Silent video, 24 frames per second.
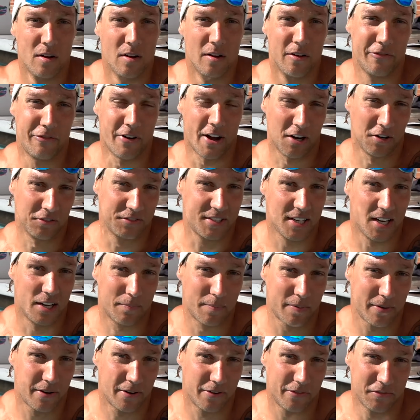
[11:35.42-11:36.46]
Final tip
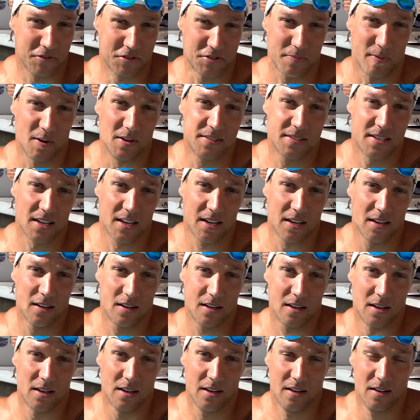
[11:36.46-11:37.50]
for sprinting,
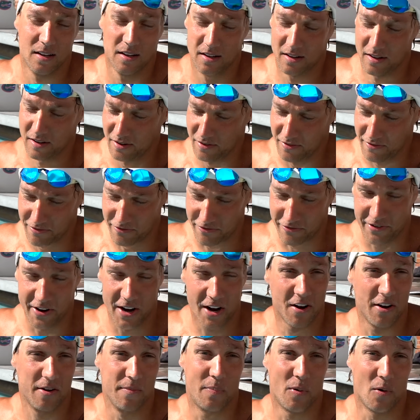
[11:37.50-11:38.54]

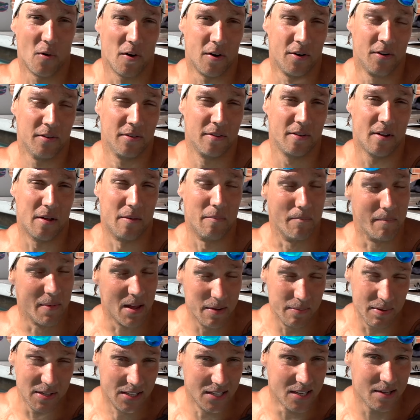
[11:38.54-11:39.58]
very important,
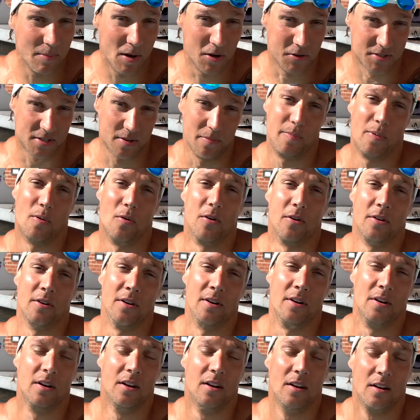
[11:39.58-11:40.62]
maybe the most
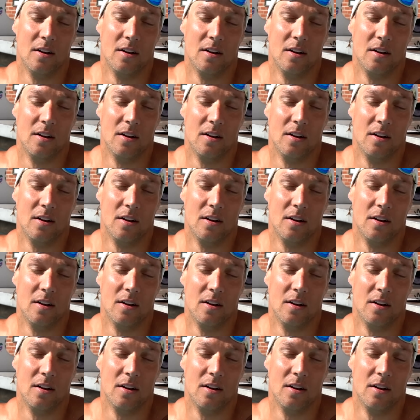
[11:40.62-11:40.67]
important,